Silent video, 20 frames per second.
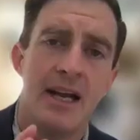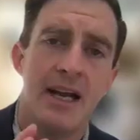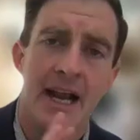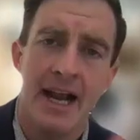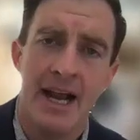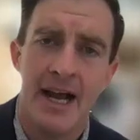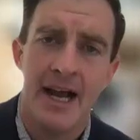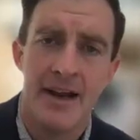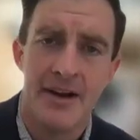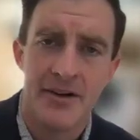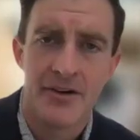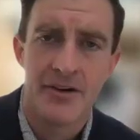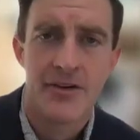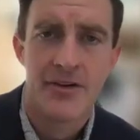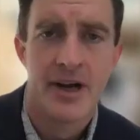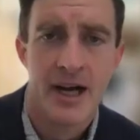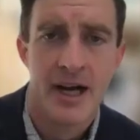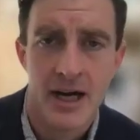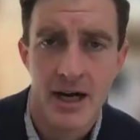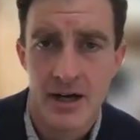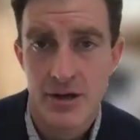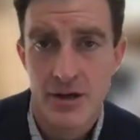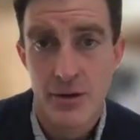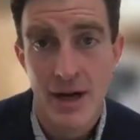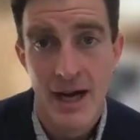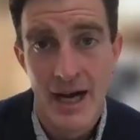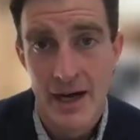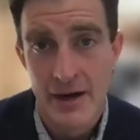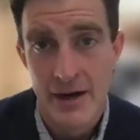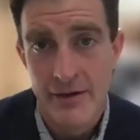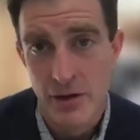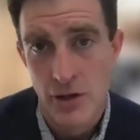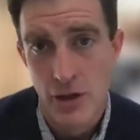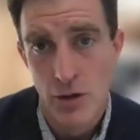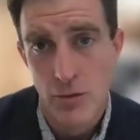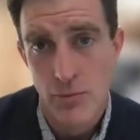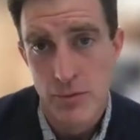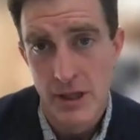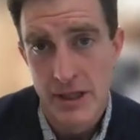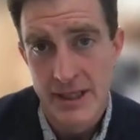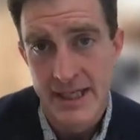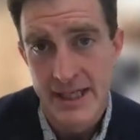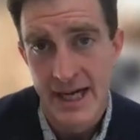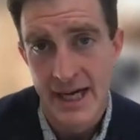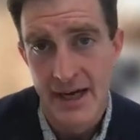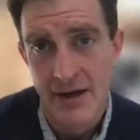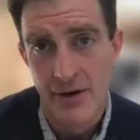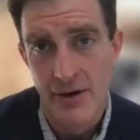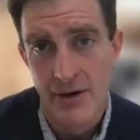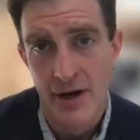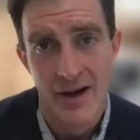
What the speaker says: and you have a low blood count.